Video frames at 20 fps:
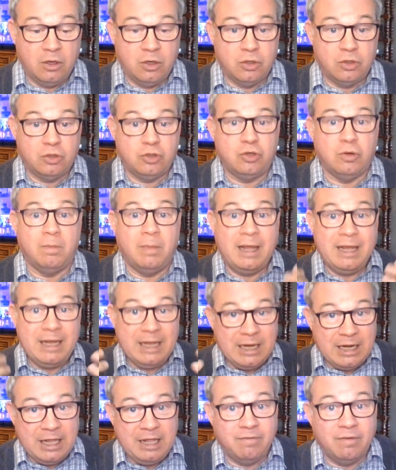to make it
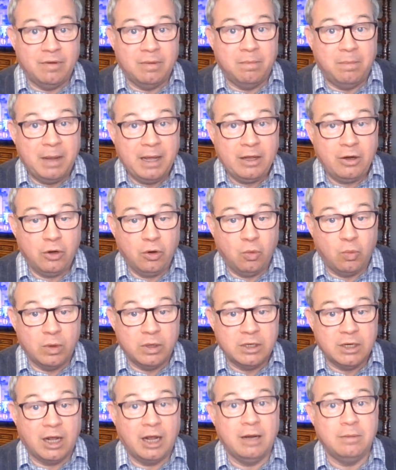even better when
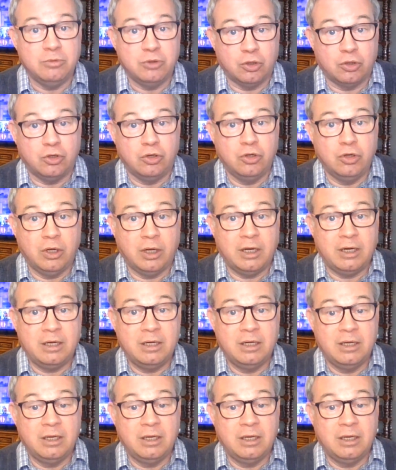times are good,